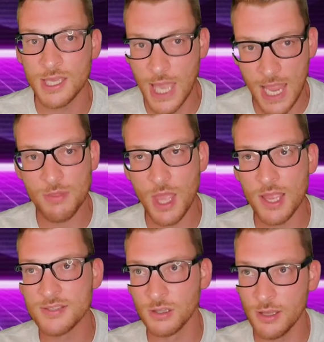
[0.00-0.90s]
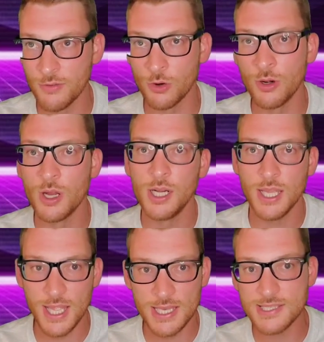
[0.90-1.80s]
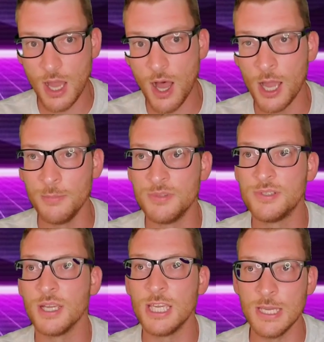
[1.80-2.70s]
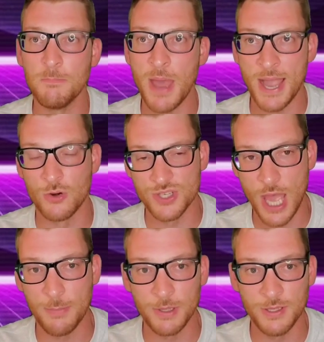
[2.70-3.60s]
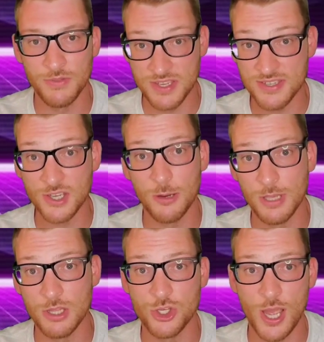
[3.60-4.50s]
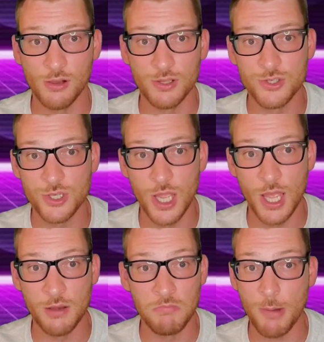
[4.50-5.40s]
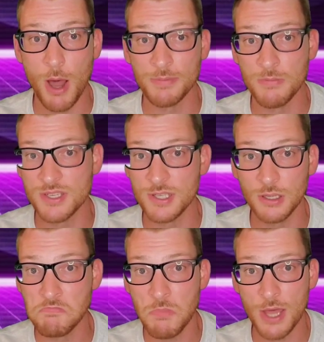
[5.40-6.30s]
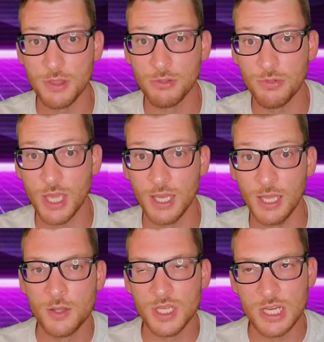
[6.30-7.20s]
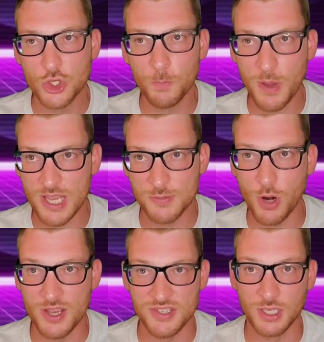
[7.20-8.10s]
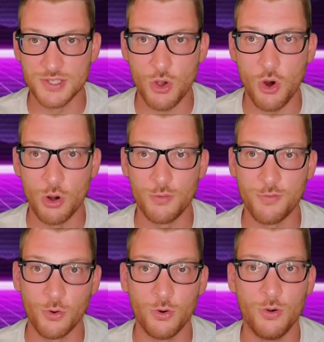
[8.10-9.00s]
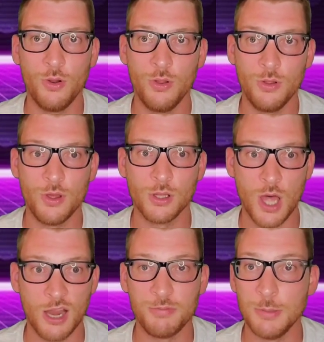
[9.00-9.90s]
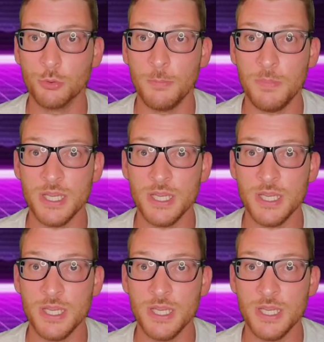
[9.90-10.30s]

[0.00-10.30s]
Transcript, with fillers: Can they deliver in time to keep backers happy? This is gonna be the challenge, and I'm optimistic. I think that they can. The initial base pricing is hard for a lot of people to